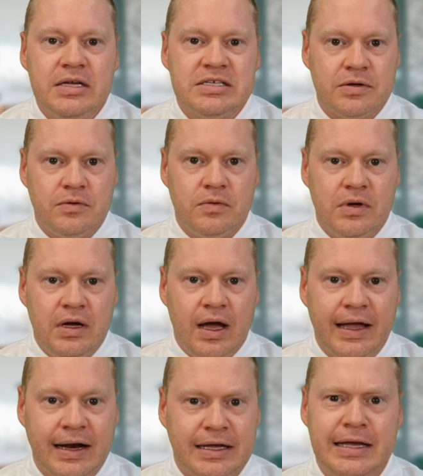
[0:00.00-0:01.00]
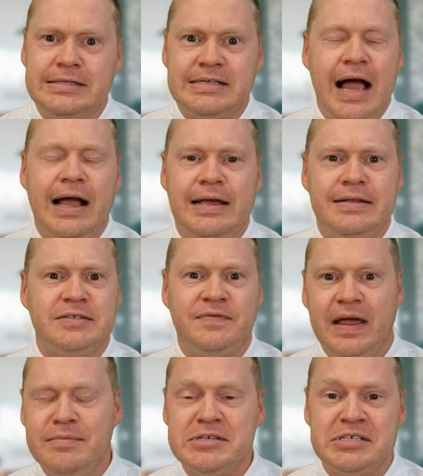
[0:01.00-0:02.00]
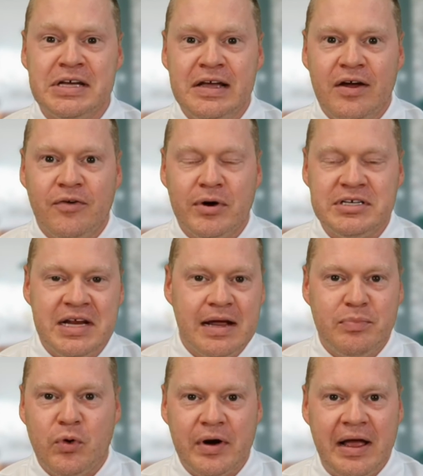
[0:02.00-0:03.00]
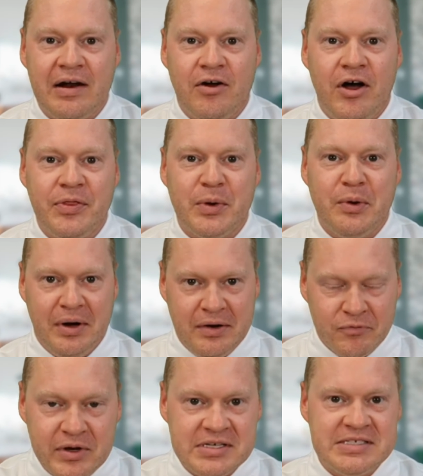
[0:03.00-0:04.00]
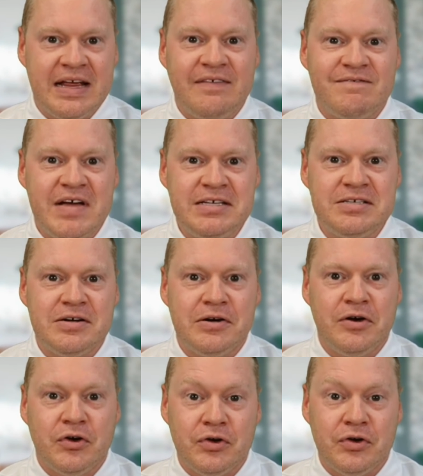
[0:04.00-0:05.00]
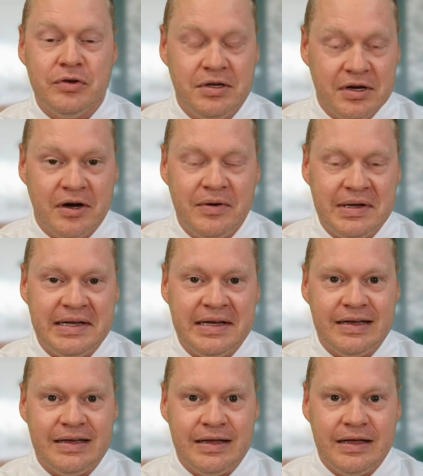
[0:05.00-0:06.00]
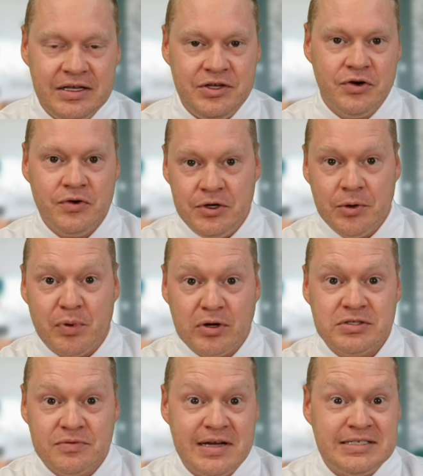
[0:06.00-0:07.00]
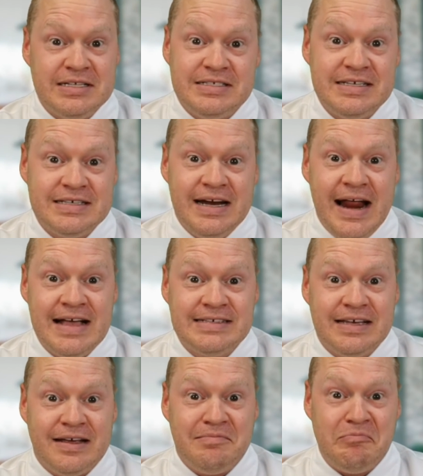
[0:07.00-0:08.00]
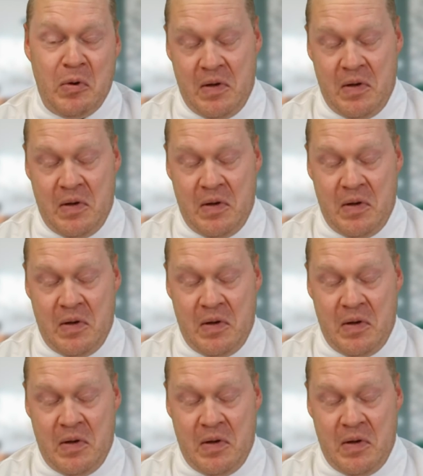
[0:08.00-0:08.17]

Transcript: So again, Kiyosaki, this famous rich dad, poor dad author and real estate investor, you know, that your, your personal residence isn't an asset.